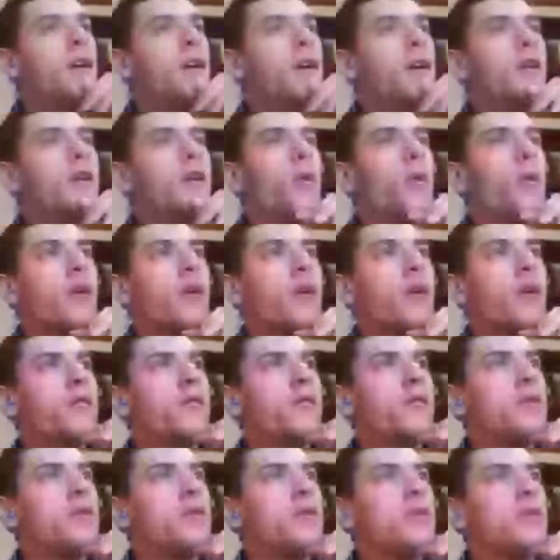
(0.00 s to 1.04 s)
going
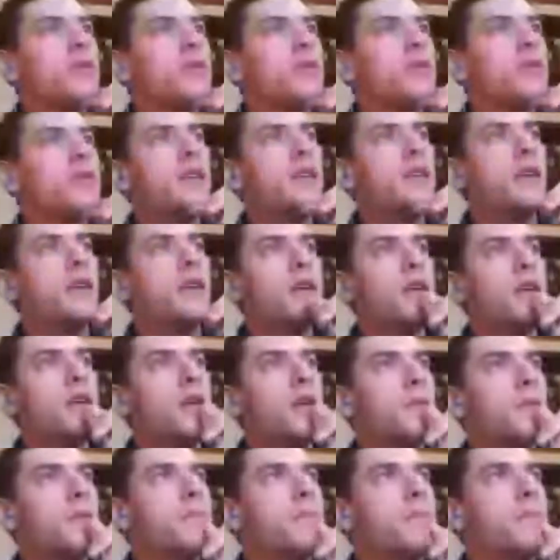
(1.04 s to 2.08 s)
over the
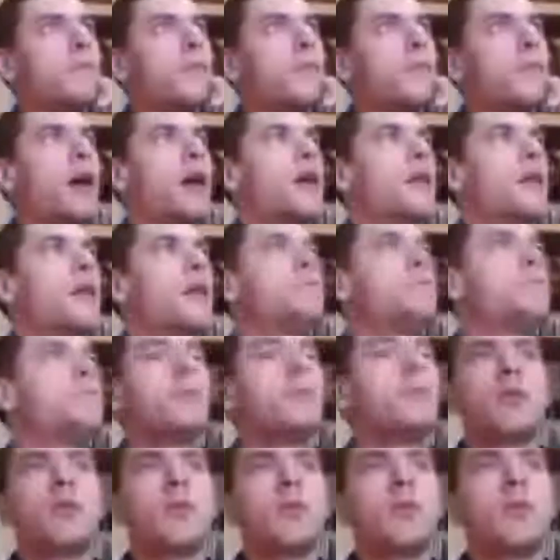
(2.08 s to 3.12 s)

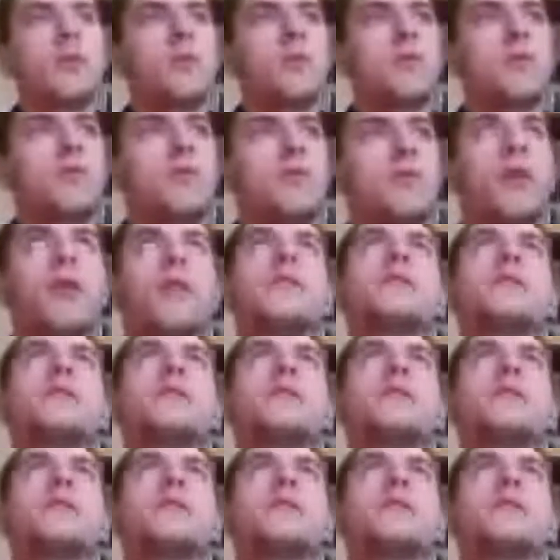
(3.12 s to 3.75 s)
biblical or